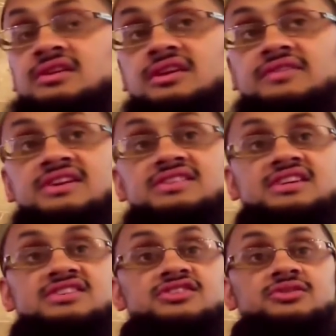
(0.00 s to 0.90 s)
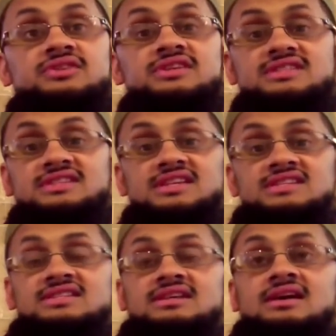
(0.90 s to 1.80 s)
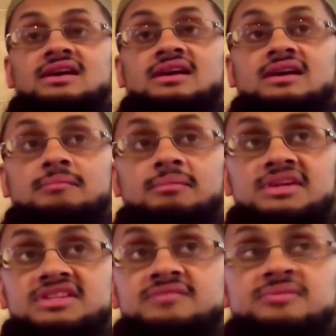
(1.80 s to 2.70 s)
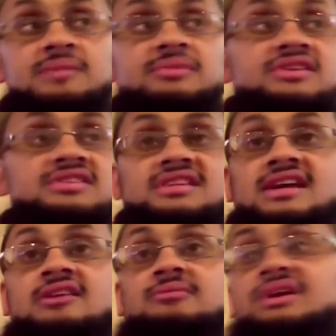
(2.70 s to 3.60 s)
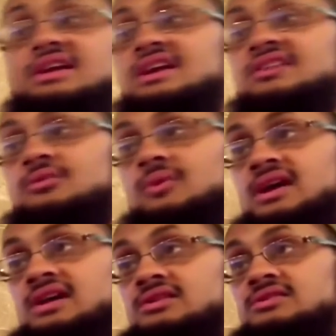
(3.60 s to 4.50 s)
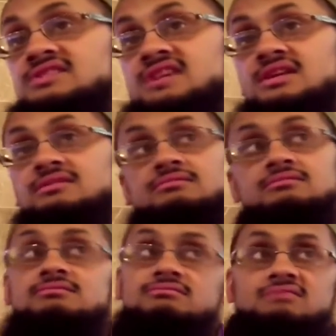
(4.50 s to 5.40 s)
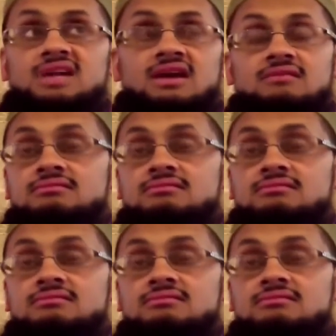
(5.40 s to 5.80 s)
If I say to you, this must be because it cannot be any other way, you'll say, yeah.